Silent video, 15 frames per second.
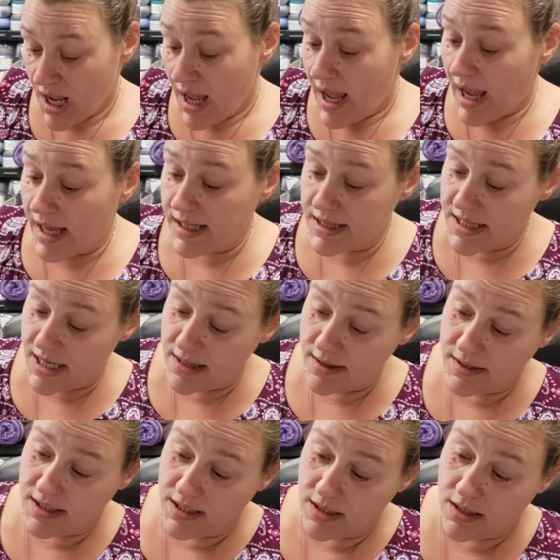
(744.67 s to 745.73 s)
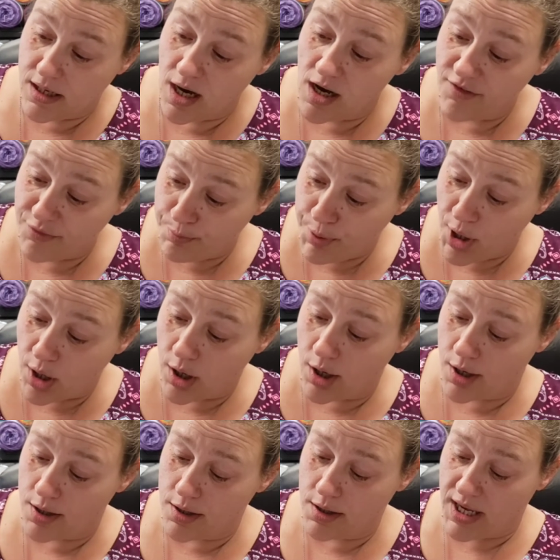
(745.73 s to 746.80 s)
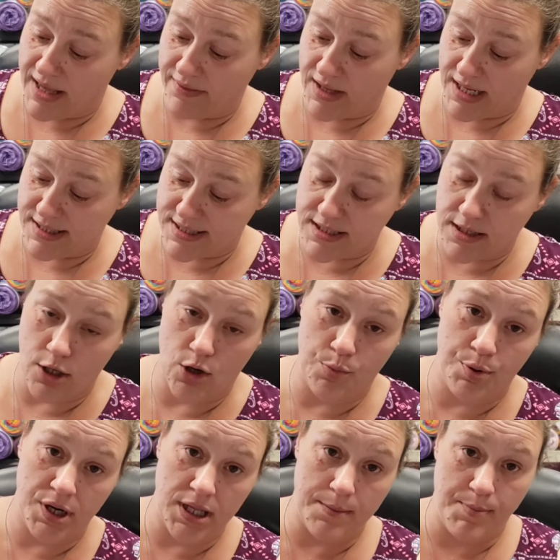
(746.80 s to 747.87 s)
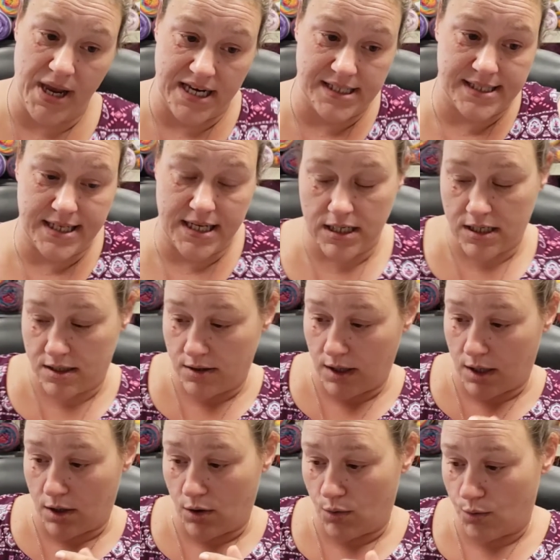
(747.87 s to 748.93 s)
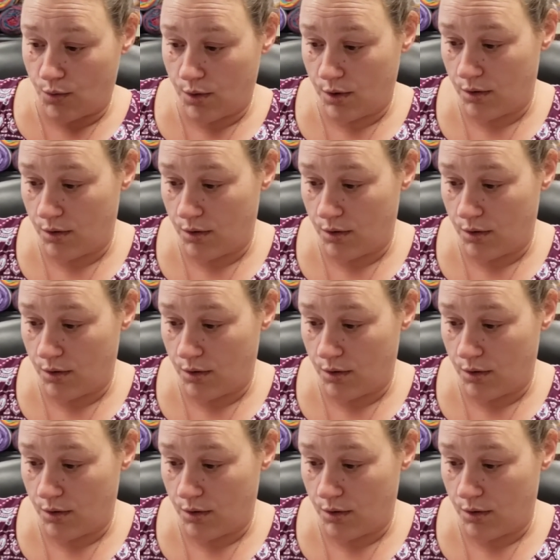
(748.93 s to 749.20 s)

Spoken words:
And then the cuff part, and that's, you know, pretty basic, you know,